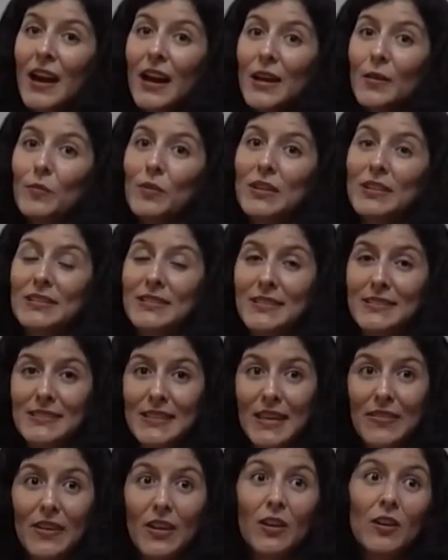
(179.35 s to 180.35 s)
I wanted to
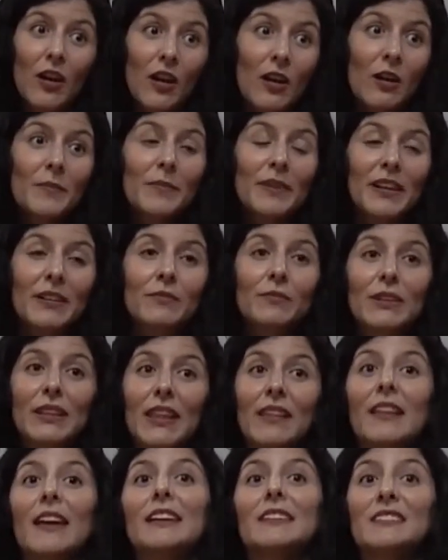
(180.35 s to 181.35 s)
say that Carmen
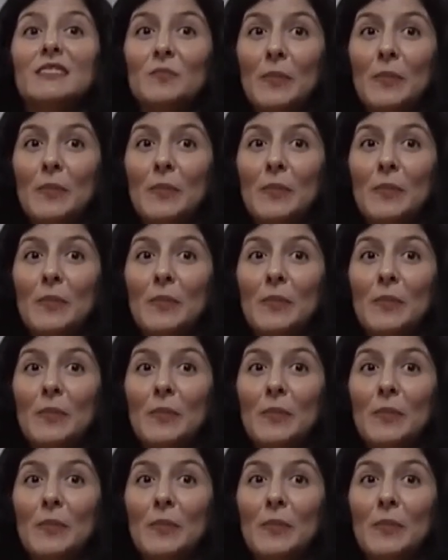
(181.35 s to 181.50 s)
really likes